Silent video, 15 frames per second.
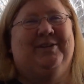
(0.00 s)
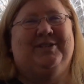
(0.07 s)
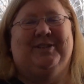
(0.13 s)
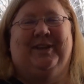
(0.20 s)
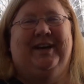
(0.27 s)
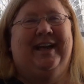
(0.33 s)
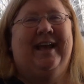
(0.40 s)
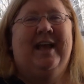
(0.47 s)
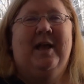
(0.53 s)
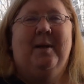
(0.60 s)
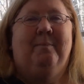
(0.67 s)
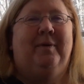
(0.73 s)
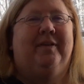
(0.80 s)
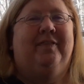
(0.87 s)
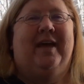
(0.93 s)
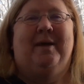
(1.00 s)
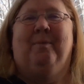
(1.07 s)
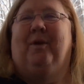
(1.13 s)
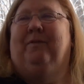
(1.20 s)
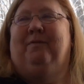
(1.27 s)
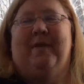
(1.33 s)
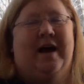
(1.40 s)
But they empowered but you they and
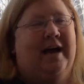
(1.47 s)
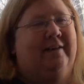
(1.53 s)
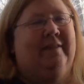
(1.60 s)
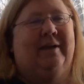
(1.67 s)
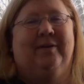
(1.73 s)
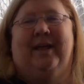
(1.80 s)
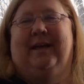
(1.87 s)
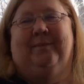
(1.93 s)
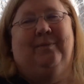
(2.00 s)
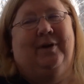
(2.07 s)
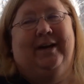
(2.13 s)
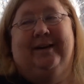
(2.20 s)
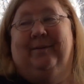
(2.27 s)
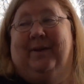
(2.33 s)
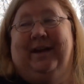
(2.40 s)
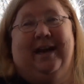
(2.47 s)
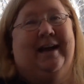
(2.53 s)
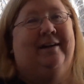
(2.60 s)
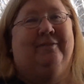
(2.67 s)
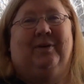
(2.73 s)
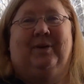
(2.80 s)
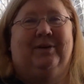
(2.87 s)
let fine. you do They're your like, thing. What,
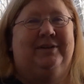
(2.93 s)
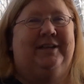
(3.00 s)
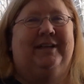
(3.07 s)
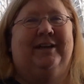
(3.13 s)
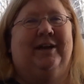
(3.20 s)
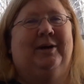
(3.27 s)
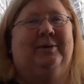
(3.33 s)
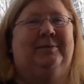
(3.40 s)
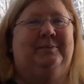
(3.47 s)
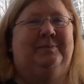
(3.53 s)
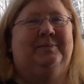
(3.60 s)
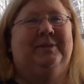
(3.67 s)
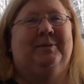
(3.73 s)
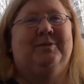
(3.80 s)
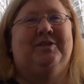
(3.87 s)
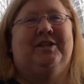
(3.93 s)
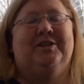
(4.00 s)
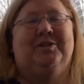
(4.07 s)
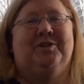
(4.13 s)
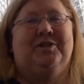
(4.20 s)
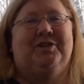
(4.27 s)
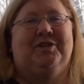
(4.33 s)
whatever, you know. Mm-hmm. It was
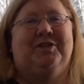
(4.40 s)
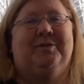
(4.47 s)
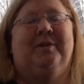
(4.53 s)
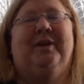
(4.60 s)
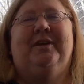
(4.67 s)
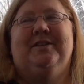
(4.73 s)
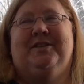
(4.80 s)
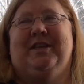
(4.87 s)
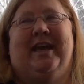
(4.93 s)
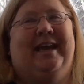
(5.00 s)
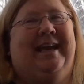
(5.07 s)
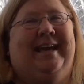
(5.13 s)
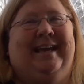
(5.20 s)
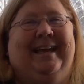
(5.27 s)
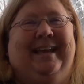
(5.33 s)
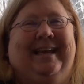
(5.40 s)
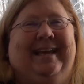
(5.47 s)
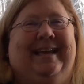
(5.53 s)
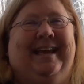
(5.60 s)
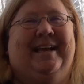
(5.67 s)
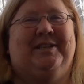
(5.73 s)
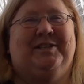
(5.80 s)
easier just to say
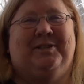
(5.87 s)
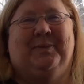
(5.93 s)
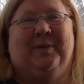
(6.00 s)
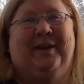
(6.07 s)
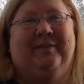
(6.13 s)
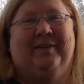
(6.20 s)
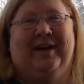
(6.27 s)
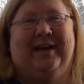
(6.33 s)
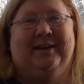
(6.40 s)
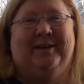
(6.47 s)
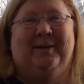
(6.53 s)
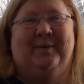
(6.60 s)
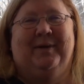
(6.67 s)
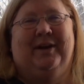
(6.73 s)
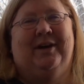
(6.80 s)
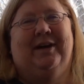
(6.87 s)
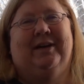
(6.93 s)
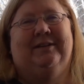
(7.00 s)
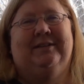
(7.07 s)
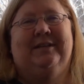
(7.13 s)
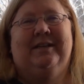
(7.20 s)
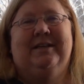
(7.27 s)
yes to whatever I had going
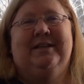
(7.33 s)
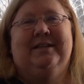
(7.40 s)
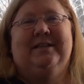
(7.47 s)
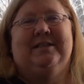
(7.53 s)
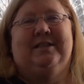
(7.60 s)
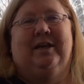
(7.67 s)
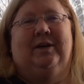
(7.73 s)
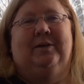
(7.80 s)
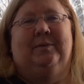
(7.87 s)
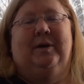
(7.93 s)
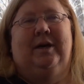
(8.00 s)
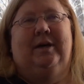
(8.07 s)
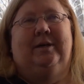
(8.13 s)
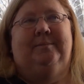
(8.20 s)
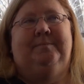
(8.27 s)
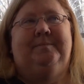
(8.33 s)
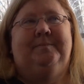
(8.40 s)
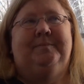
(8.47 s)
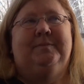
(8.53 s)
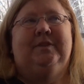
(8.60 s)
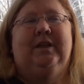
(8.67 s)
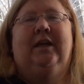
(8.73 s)
on. So, um,
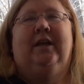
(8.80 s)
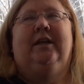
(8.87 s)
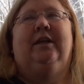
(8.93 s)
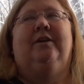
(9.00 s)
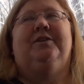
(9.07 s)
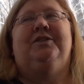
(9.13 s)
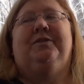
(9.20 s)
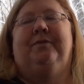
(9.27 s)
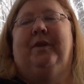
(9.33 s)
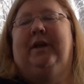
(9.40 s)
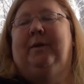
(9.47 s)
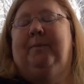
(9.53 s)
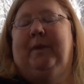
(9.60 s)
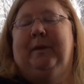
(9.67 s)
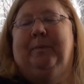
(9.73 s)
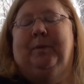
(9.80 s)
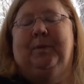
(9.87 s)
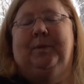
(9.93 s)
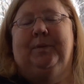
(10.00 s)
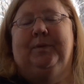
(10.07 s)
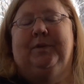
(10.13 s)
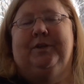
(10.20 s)
you know, it's funny.
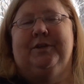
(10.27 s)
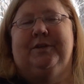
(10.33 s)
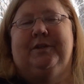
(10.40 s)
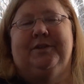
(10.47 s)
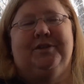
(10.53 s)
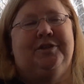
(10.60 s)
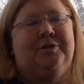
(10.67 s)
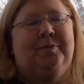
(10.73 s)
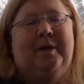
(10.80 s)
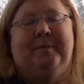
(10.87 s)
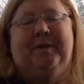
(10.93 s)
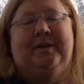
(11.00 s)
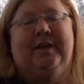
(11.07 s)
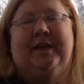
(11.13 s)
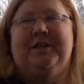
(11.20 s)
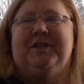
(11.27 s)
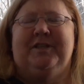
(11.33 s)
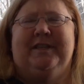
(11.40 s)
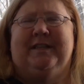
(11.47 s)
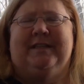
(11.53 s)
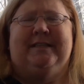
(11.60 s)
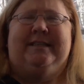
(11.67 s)
People, there's there's this
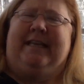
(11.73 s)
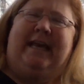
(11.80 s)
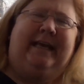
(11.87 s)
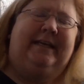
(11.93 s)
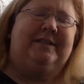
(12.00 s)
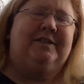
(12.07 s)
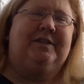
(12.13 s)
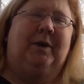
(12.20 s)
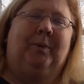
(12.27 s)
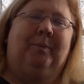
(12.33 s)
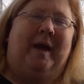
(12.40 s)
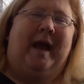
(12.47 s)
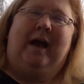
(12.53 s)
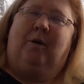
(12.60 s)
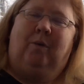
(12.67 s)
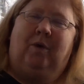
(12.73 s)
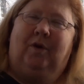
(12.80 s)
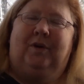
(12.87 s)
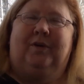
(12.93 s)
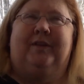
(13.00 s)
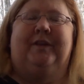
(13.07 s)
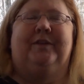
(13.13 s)
reputation that the state is so backward,
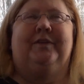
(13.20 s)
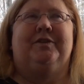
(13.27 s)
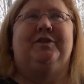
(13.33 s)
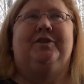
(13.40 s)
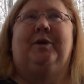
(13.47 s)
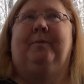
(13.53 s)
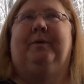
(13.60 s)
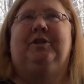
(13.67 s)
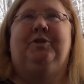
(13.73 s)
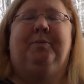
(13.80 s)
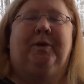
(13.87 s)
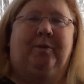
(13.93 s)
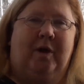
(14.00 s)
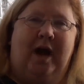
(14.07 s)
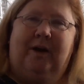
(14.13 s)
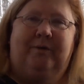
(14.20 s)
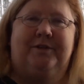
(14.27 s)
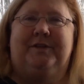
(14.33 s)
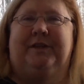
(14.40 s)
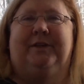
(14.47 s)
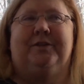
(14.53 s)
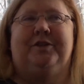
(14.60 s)
or that there's so much
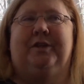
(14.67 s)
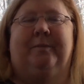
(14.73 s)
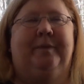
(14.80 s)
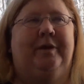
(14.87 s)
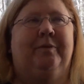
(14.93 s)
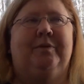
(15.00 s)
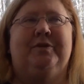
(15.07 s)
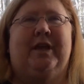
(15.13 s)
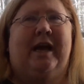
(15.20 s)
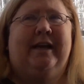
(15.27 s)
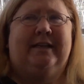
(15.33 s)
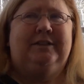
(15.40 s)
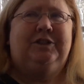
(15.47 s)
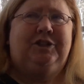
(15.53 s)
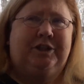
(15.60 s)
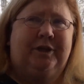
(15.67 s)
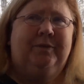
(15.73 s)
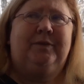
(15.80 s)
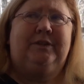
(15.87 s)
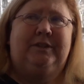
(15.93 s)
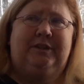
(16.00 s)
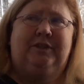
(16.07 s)
bureaucracy, or so many rules. Mm-hmm. I could
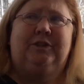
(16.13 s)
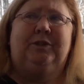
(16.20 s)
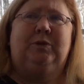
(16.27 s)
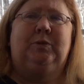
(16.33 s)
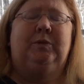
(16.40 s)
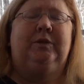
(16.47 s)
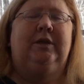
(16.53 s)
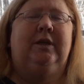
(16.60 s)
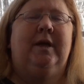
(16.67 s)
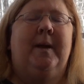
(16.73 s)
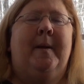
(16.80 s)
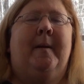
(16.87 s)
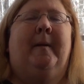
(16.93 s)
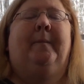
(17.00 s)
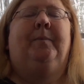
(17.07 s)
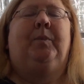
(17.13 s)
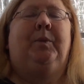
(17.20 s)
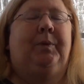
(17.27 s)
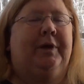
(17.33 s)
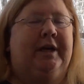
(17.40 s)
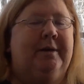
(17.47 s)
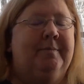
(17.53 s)
generally do
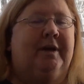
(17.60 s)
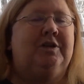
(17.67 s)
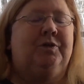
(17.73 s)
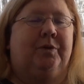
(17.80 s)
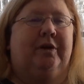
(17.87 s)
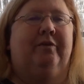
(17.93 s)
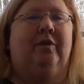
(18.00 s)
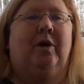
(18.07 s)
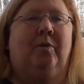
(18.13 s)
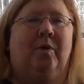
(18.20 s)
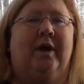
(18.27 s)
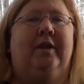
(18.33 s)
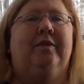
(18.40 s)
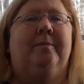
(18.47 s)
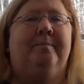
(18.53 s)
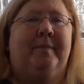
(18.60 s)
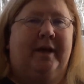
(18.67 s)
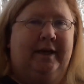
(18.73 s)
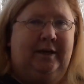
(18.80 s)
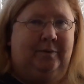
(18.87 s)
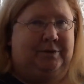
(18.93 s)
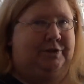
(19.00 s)
pretty much whatever I wanted. The
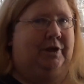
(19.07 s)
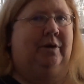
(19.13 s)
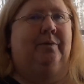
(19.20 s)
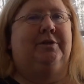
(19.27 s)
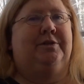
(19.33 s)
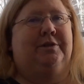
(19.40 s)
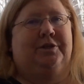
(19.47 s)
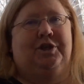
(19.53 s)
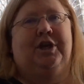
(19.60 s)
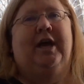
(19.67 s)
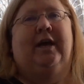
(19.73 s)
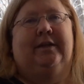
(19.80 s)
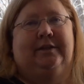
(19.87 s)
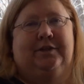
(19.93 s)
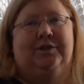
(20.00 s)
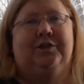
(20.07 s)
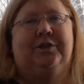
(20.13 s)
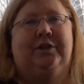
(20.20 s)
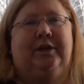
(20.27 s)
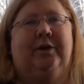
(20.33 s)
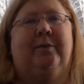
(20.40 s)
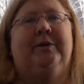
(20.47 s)
money was always the challenge. Right.
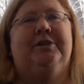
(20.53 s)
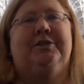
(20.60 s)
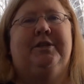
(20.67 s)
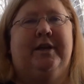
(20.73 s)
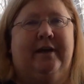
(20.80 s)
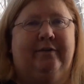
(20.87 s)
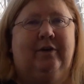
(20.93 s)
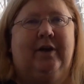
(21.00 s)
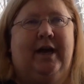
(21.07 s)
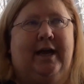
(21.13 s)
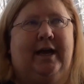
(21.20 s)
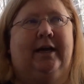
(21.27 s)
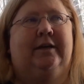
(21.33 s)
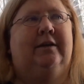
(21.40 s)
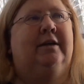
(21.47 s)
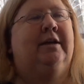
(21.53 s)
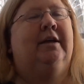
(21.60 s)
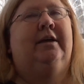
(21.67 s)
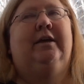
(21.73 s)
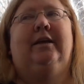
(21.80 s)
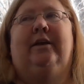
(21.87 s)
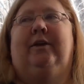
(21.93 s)
You know, we just never had,
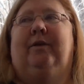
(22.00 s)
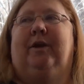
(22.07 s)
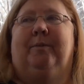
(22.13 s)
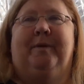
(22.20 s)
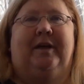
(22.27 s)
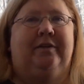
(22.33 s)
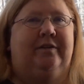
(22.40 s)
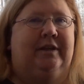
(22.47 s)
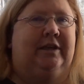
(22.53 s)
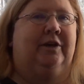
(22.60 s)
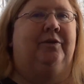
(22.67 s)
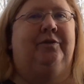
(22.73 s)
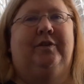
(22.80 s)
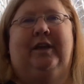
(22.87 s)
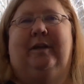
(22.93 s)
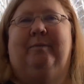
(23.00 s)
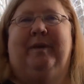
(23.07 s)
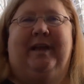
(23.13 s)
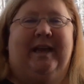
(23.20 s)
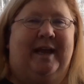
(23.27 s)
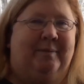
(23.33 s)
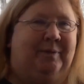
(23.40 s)
you know, you hear about DOD
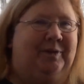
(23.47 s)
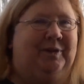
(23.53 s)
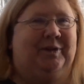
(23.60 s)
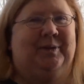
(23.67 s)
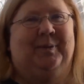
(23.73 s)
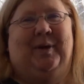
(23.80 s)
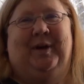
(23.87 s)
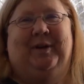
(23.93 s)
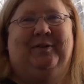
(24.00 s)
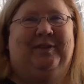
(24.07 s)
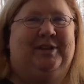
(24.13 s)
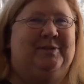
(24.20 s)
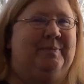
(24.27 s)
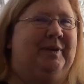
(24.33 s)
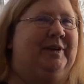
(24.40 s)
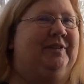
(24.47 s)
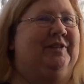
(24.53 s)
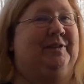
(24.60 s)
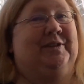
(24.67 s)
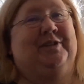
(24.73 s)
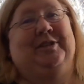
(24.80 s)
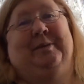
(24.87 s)
being able to do all of these
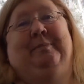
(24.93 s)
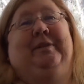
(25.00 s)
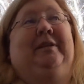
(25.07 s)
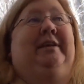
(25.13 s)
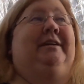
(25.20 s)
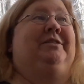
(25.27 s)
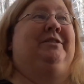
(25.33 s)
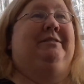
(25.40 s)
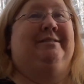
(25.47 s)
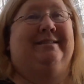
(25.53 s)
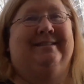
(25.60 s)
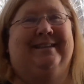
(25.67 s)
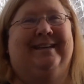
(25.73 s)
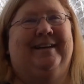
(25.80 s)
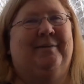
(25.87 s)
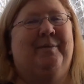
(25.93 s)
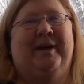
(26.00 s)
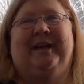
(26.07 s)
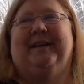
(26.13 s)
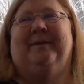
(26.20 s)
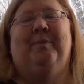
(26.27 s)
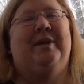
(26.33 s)
military simulations, and, you know,
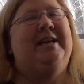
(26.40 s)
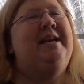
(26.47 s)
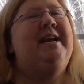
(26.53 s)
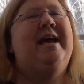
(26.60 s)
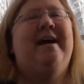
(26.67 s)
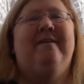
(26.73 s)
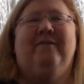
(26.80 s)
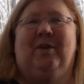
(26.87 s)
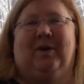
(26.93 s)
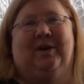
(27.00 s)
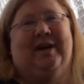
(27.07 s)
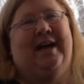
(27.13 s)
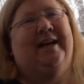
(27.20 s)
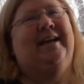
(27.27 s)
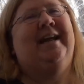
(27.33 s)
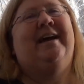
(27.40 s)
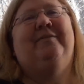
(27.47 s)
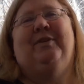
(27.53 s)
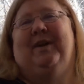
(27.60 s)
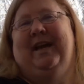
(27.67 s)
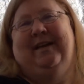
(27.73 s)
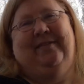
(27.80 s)
mm-hmm. we, we never, I
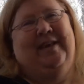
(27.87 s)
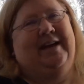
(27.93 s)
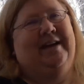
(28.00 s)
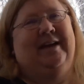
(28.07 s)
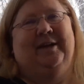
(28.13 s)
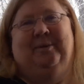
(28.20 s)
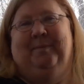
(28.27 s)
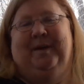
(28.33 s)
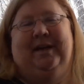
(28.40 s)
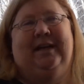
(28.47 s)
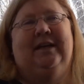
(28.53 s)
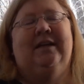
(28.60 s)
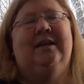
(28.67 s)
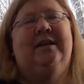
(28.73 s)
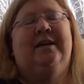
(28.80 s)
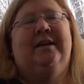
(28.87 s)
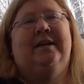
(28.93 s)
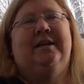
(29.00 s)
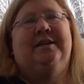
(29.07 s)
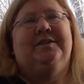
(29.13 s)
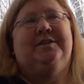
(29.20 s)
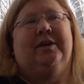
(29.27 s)
never had that kind of money. Yeah.
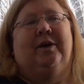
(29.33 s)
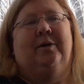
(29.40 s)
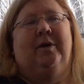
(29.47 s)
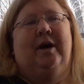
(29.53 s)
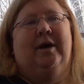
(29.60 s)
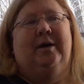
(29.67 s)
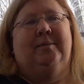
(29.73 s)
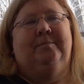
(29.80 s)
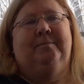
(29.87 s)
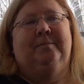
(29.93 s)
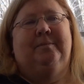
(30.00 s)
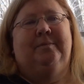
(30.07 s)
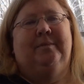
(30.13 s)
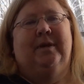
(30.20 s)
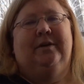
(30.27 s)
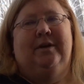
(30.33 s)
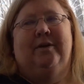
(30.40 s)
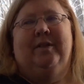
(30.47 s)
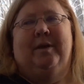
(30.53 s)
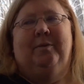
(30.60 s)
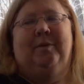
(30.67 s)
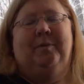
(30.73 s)
So, um, no,
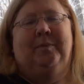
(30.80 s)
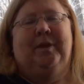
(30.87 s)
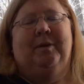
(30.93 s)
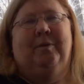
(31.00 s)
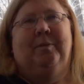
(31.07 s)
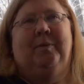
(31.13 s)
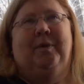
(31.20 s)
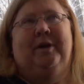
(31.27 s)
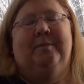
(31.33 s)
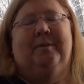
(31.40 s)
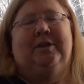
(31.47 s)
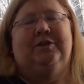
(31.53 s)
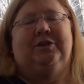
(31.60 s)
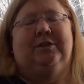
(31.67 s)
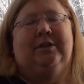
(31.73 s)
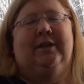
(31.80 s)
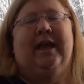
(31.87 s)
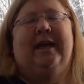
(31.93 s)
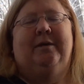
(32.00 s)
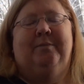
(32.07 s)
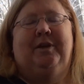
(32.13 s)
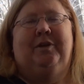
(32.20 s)
they were, they were pretty much
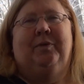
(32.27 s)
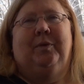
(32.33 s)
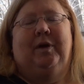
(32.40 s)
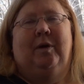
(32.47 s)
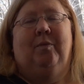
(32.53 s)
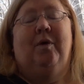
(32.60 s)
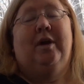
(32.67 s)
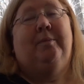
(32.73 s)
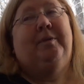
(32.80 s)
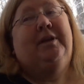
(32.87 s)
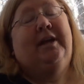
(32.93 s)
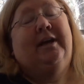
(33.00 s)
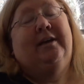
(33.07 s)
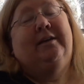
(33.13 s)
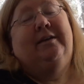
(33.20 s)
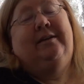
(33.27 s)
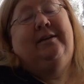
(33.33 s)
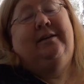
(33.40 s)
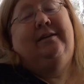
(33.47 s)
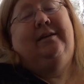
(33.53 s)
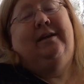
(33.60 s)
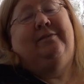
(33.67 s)
letting me do what I wanted, but now
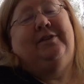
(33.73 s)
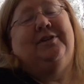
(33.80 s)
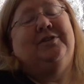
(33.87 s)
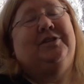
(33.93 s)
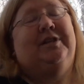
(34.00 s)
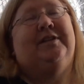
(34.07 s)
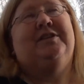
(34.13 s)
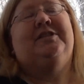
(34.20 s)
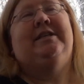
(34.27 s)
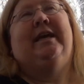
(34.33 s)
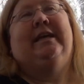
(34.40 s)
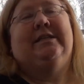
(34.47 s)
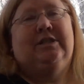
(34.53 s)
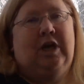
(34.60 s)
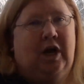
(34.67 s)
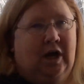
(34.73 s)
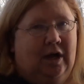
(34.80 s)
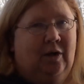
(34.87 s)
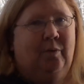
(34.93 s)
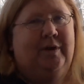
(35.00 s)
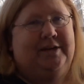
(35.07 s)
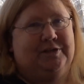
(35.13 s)
you have to understand the state is
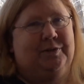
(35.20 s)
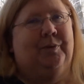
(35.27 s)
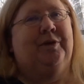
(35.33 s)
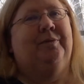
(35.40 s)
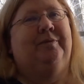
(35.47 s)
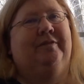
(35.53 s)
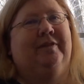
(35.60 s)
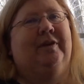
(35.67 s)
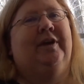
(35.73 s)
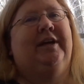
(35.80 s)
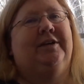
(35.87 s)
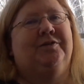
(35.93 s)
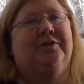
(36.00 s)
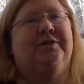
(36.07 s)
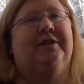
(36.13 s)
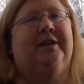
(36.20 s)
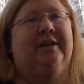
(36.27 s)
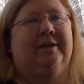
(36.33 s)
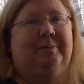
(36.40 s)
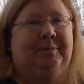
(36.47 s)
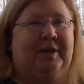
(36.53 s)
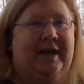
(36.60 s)
always going to be very interested in
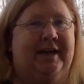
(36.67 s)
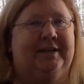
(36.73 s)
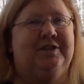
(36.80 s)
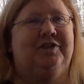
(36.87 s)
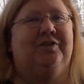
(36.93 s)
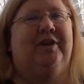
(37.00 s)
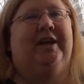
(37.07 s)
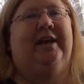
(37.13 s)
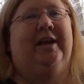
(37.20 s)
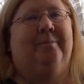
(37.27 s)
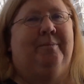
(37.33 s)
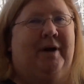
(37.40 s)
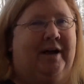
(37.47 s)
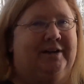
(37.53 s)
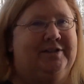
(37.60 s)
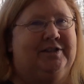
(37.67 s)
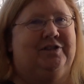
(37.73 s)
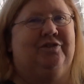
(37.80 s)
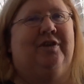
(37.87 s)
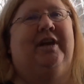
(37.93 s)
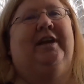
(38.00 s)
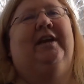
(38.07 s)
compliance training and mm-hmm. policy
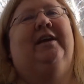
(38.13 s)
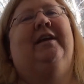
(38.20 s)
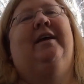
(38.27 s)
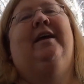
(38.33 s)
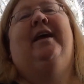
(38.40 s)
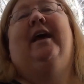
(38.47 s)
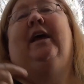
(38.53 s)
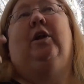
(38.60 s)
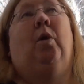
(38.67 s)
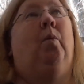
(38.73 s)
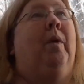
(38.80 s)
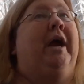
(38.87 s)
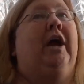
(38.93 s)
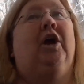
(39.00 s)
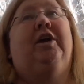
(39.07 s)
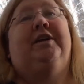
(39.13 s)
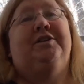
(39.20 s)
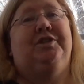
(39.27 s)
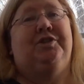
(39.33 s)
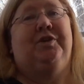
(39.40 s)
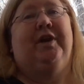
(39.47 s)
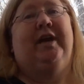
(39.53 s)
training and
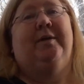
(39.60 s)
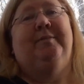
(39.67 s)
awareness training.